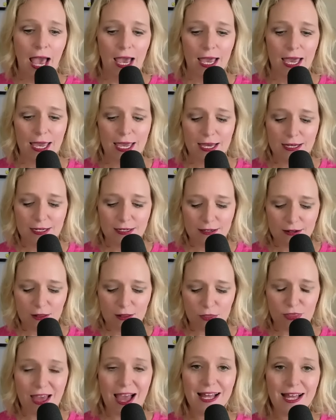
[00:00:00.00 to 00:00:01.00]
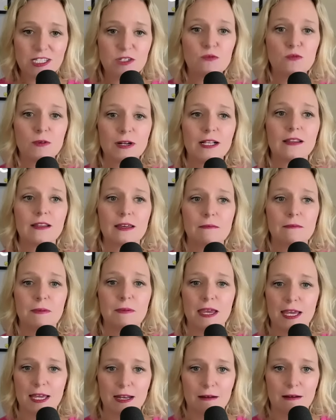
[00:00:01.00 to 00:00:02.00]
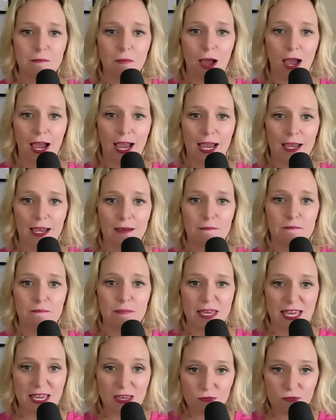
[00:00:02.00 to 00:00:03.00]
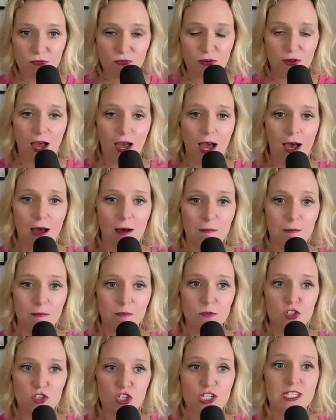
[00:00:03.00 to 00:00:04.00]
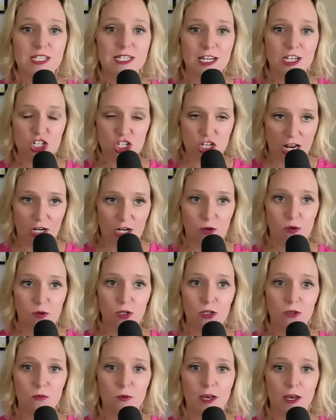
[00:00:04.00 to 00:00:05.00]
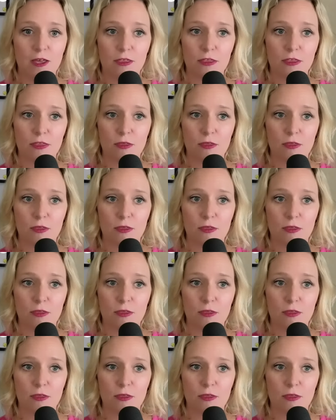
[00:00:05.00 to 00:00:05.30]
And that's really been my beef, just in general with